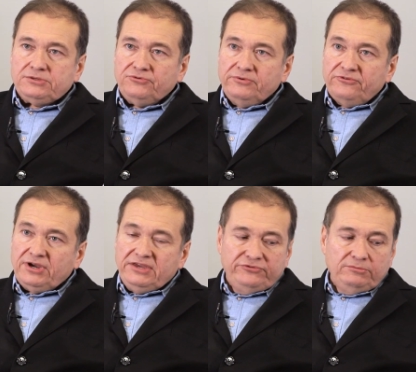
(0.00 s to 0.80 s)
the
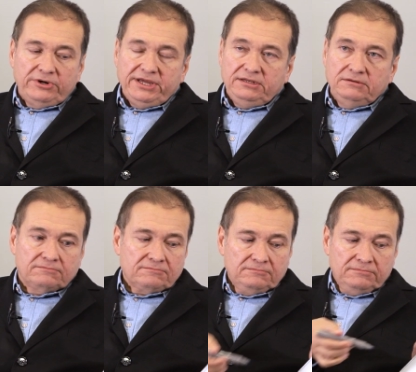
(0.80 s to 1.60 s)
raven brain,
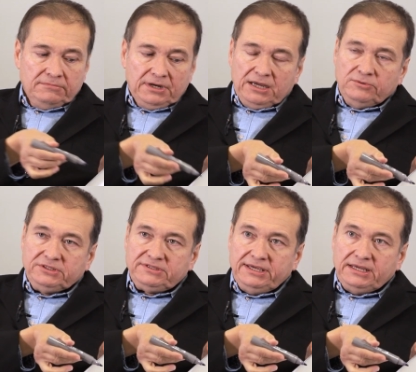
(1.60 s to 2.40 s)
I will
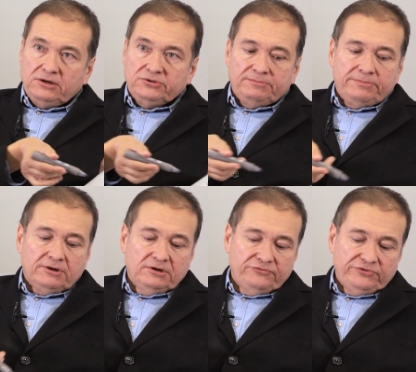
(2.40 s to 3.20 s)
take out a
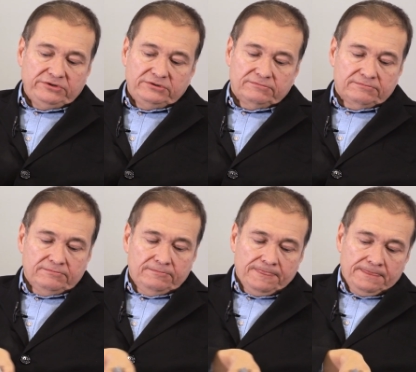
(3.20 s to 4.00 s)
part of it.
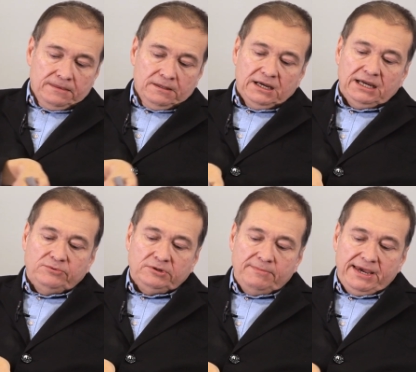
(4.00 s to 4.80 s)
I
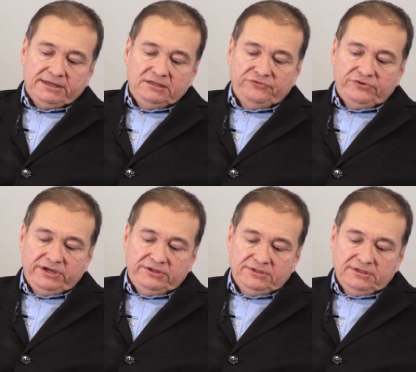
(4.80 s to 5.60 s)
will
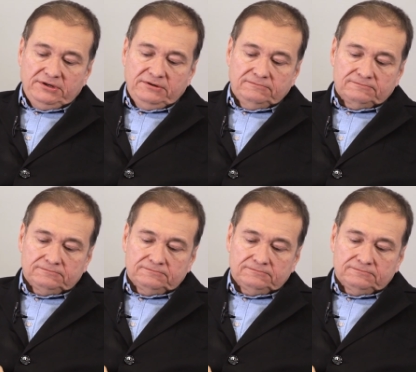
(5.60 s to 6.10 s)
magnify it here.